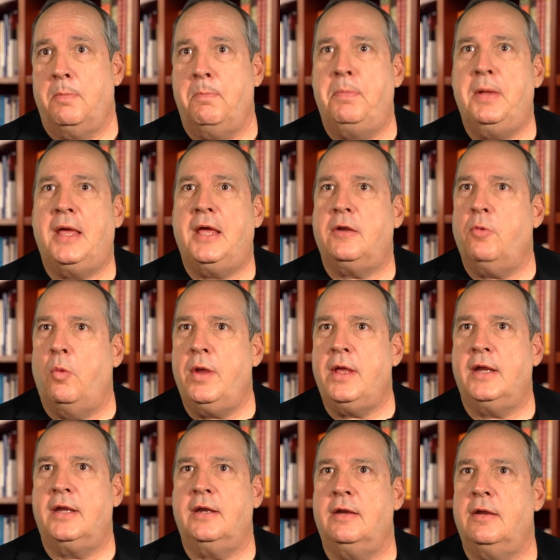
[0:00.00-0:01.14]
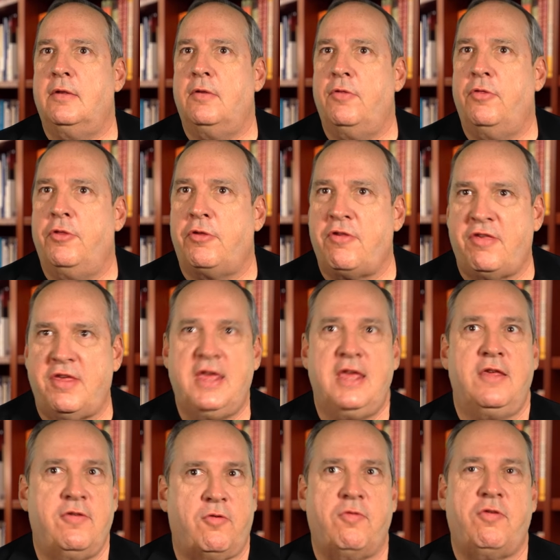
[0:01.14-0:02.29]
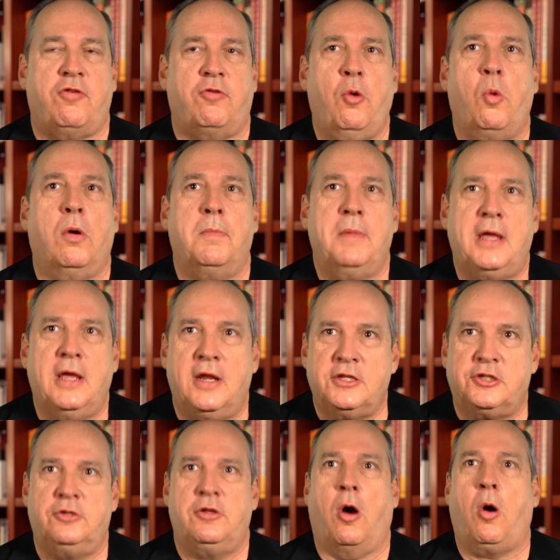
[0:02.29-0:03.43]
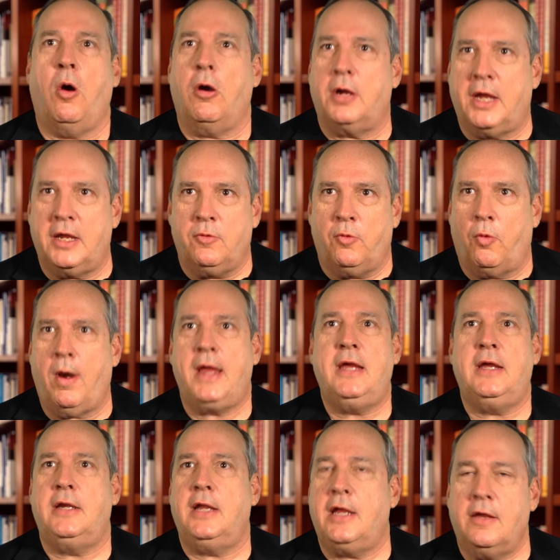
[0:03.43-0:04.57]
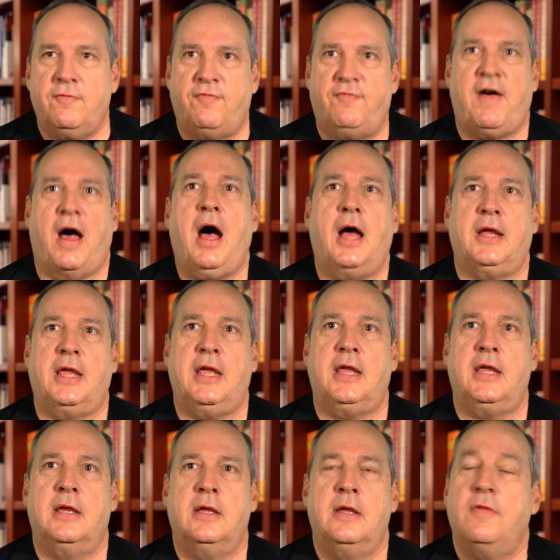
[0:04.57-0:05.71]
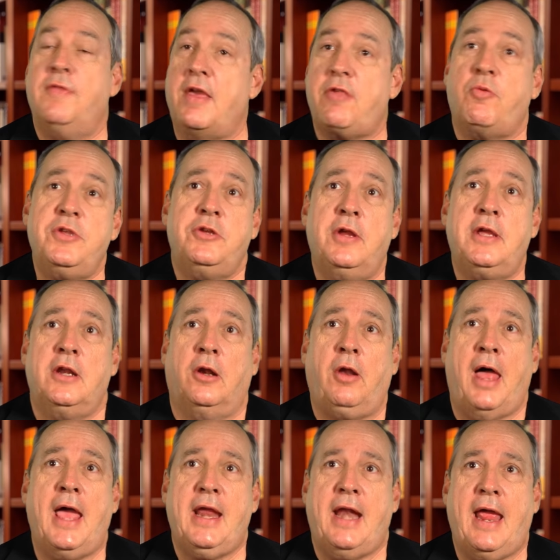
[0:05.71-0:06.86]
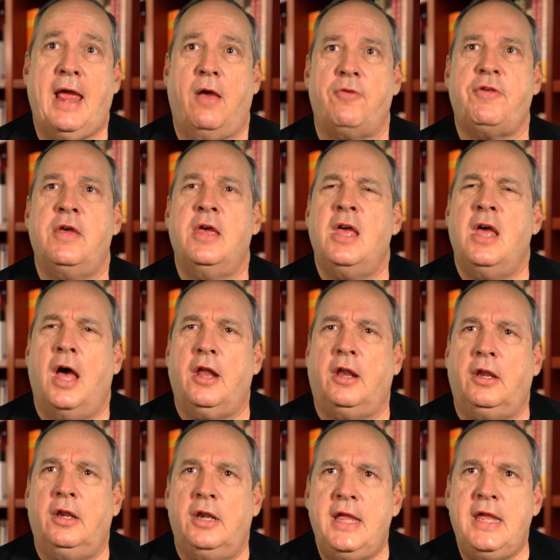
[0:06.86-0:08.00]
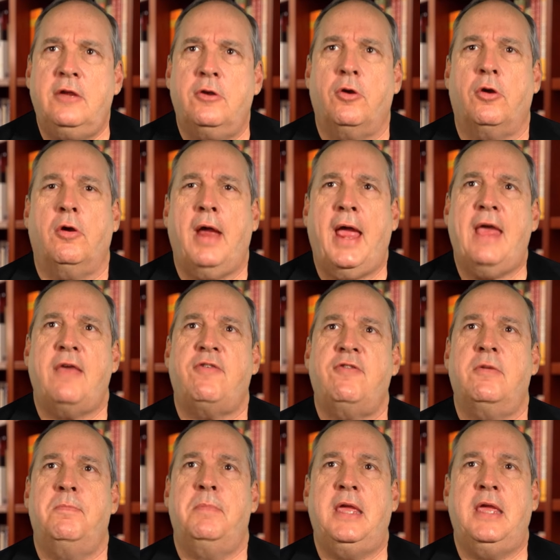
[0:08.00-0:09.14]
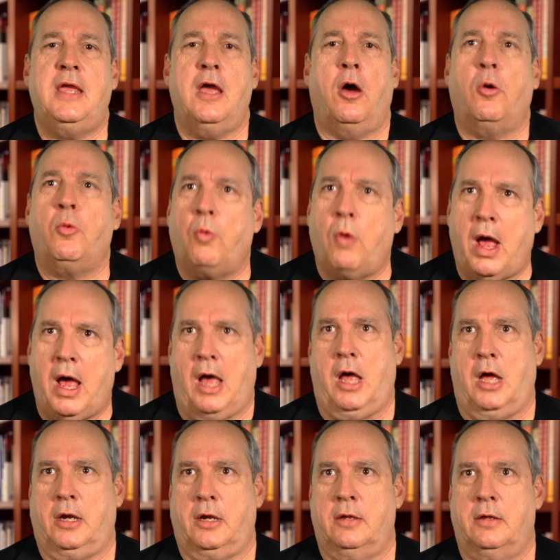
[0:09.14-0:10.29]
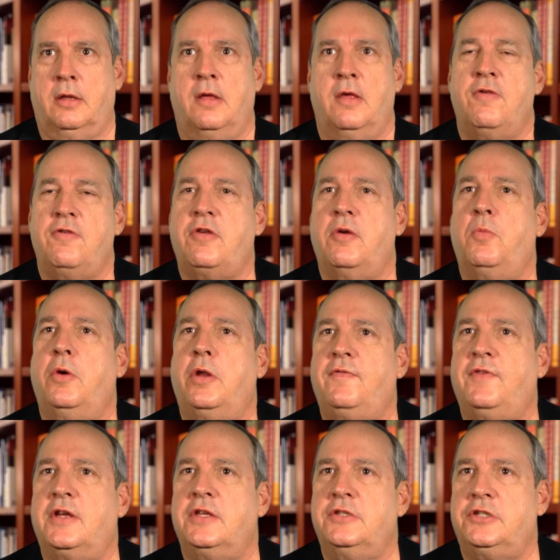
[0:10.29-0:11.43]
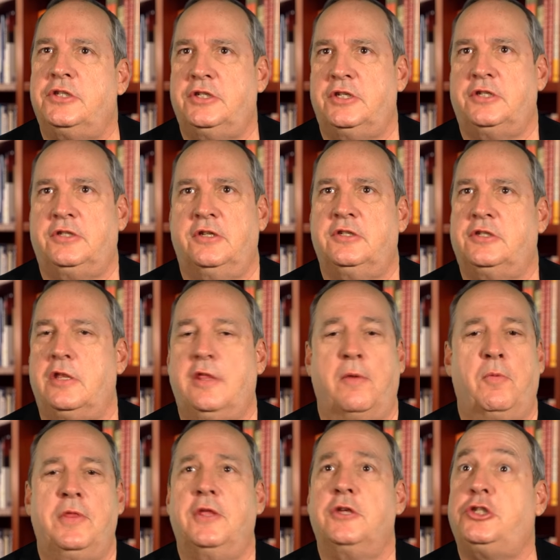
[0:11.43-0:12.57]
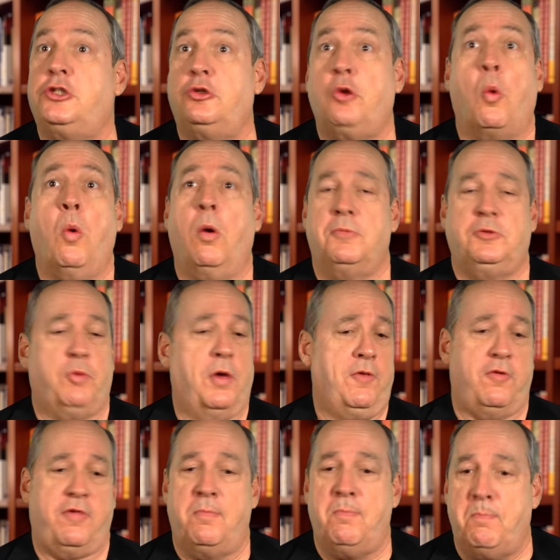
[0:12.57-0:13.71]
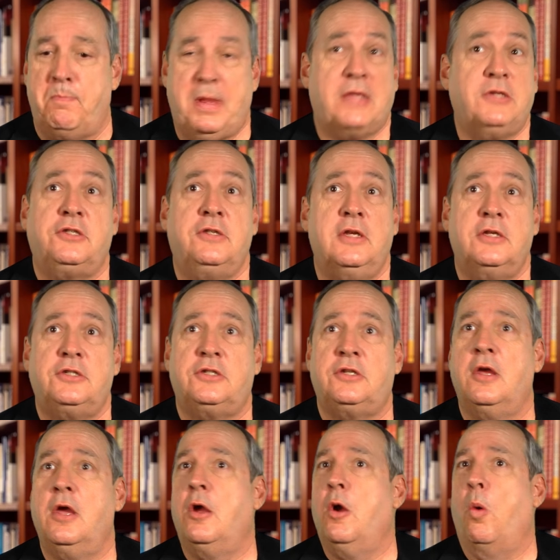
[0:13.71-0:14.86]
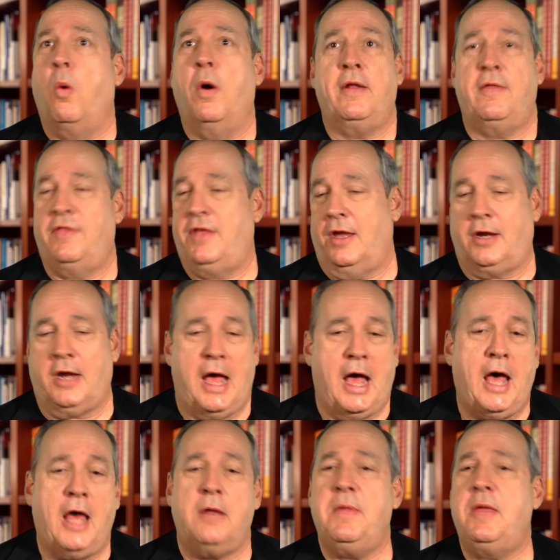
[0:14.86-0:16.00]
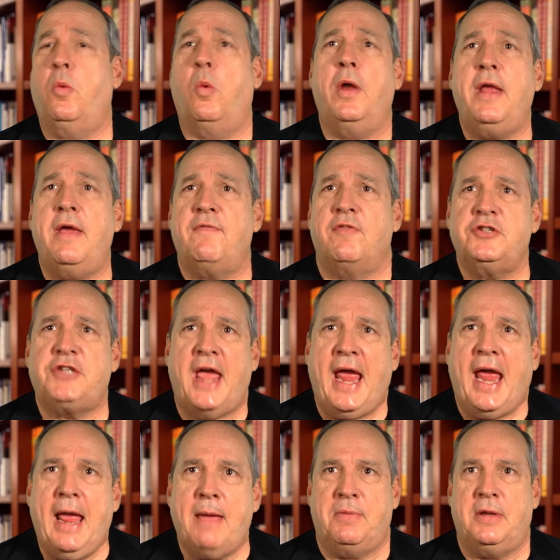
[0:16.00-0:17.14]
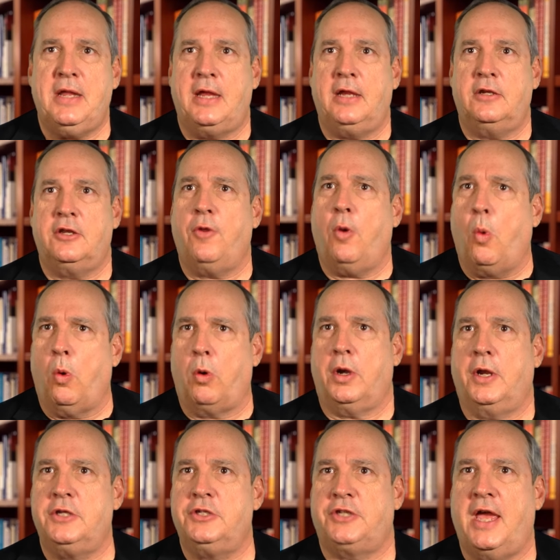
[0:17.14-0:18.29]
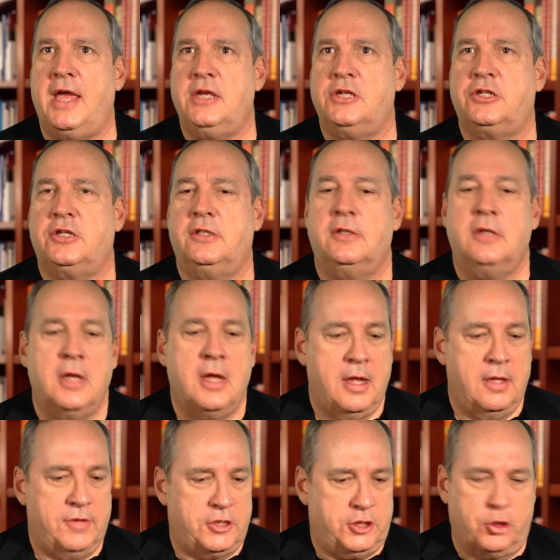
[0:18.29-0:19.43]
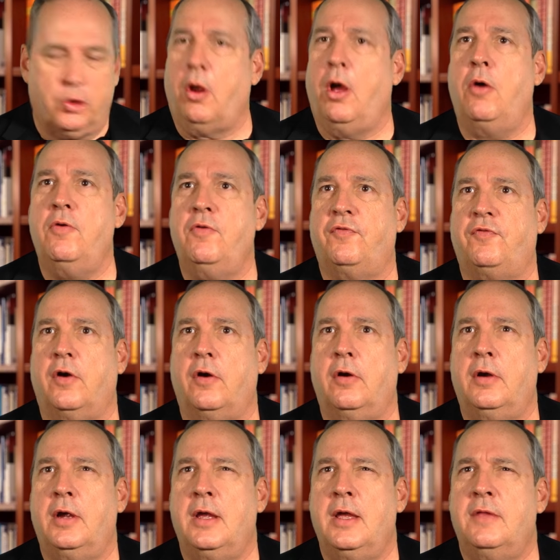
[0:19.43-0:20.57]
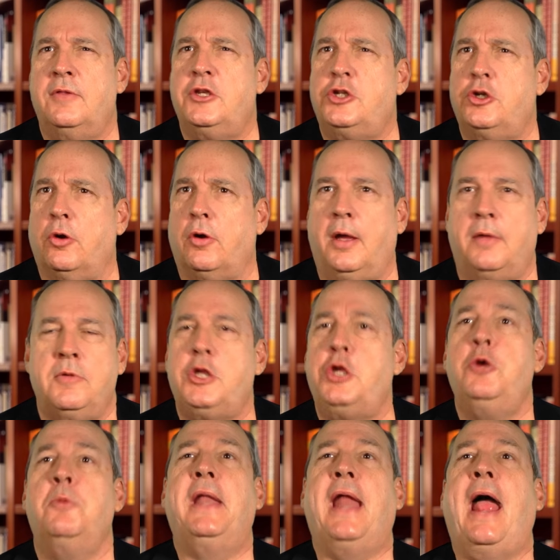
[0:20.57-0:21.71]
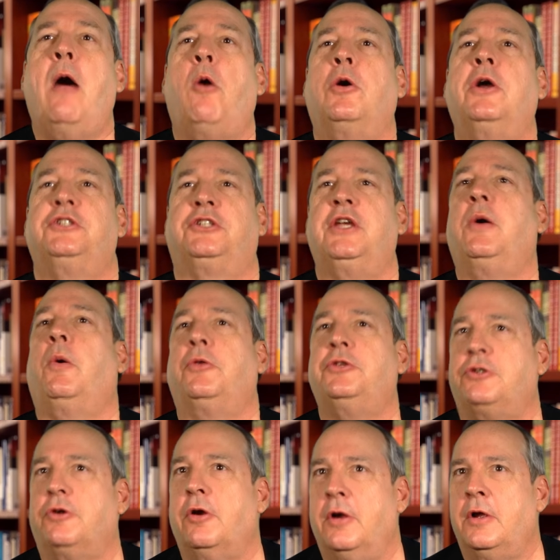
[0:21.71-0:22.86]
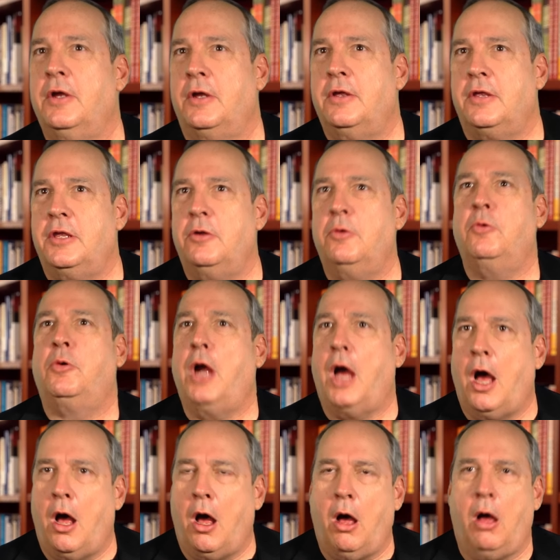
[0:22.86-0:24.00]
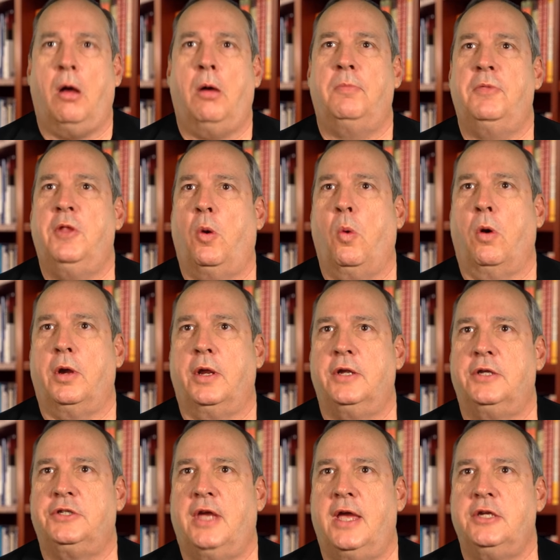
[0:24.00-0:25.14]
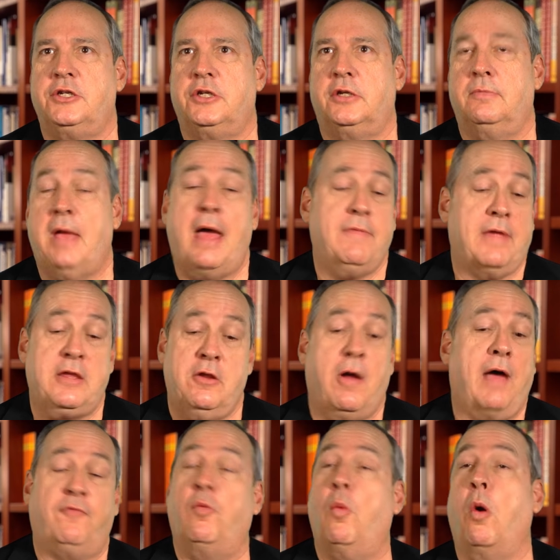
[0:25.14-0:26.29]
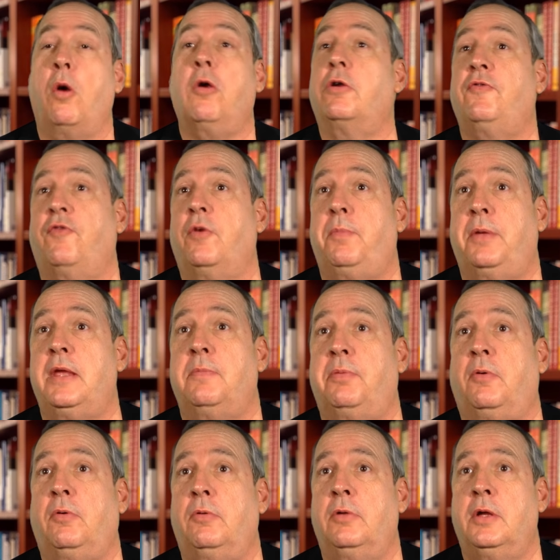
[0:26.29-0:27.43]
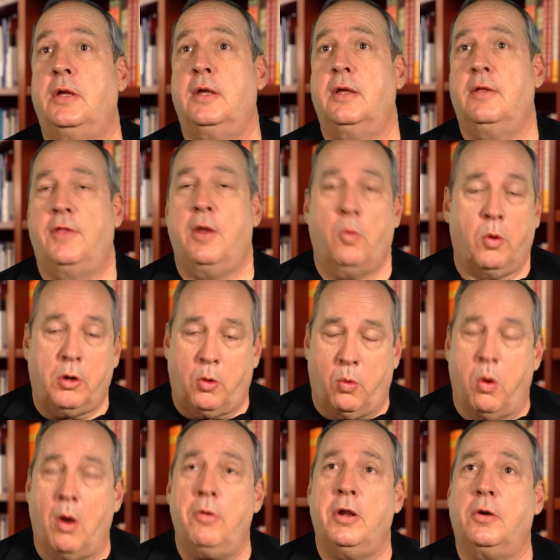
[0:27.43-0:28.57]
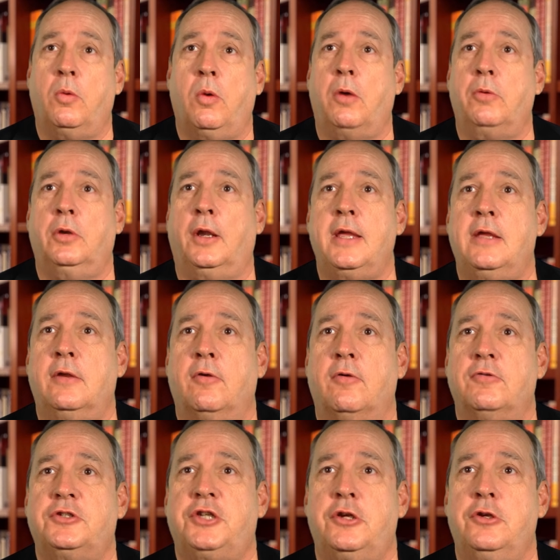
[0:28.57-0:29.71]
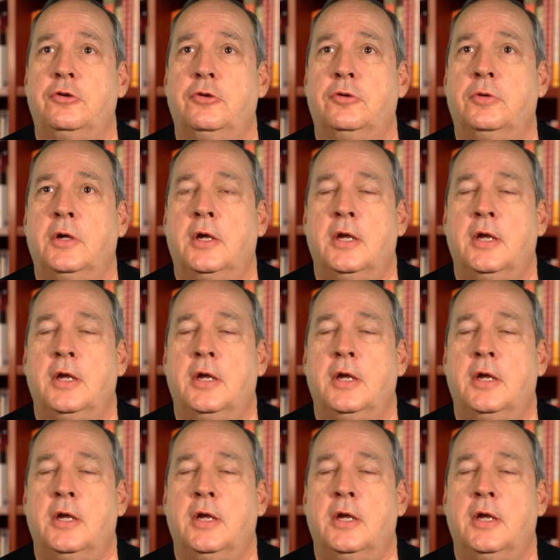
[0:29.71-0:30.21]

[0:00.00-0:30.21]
But when the seas are stormy and it's dark and rainy and foggy, that's when you need a lighthouse. A leader has to be a rock, someone of consistency, that when the storms, whether it's in business, what the economy, whatever's happening to the organization that you're over, that you're a human Alka-Seltzer. You calm the organization. I've worked for people that were quote-unquote leaders who,